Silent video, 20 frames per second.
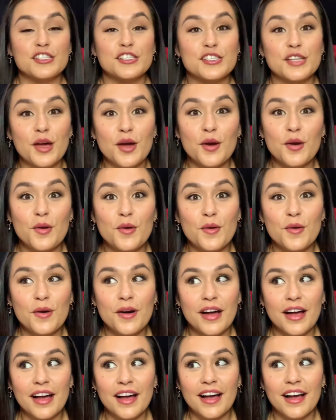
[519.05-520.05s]

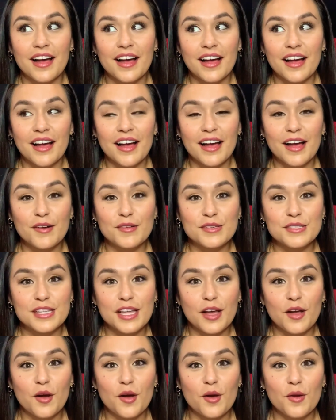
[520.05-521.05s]
So I was
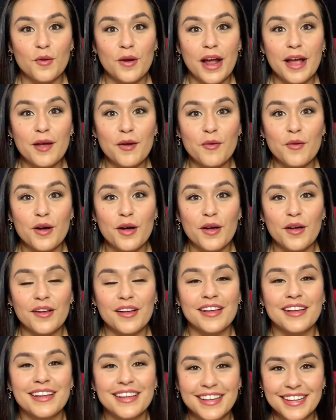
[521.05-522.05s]
like, all right,
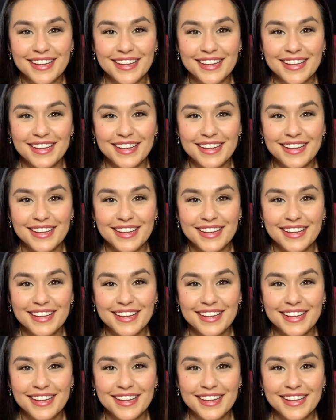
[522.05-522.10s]
well,